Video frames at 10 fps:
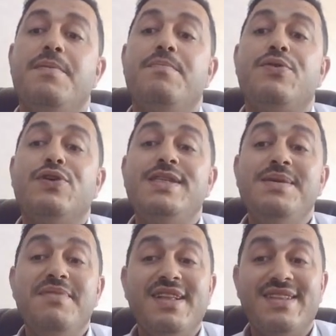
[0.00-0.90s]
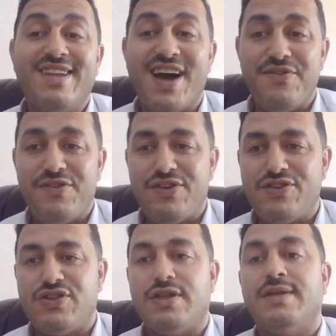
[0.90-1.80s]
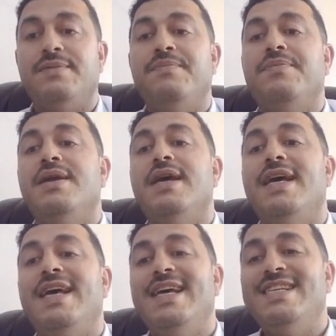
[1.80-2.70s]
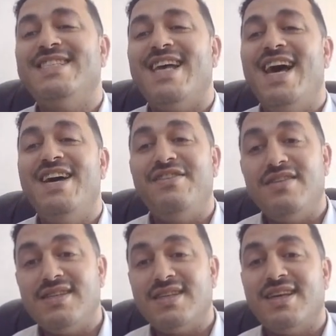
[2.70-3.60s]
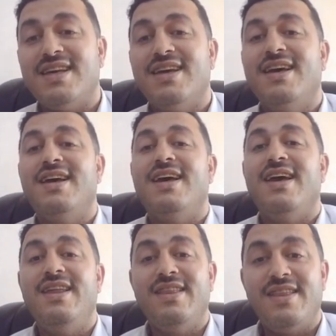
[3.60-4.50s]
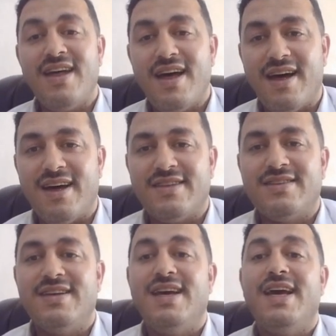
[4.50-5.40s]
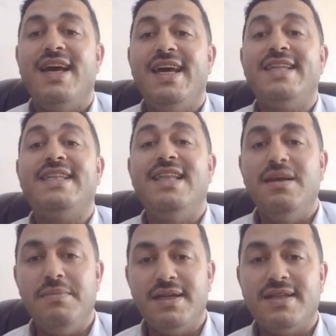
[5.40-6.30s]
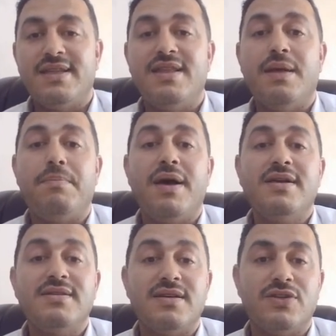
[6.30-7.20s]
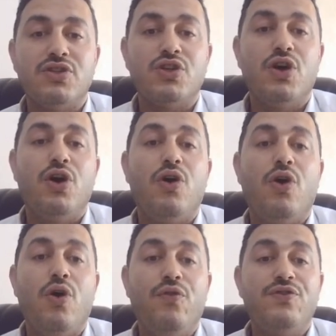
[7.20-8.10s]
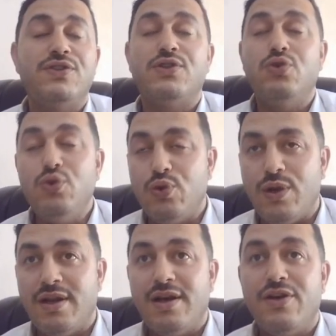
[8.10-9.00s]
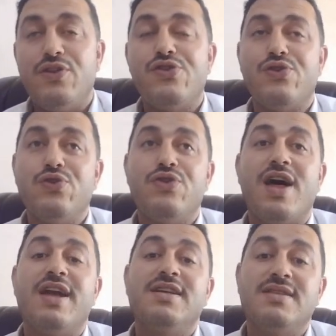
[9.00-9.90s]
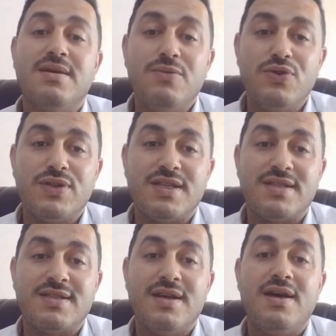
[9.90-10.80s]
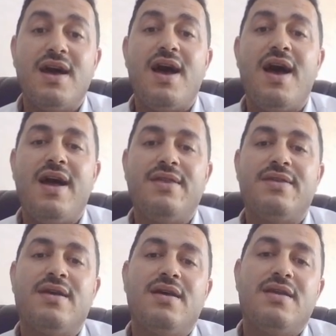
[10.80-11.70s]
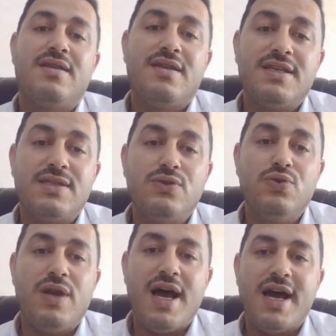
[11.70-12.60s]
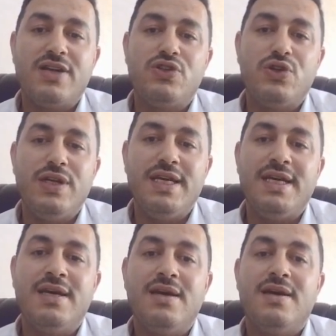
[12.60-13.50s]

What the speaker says: Proximal diversion is a risk in that it limits the passage of stool through the anastomosis, and the stool actually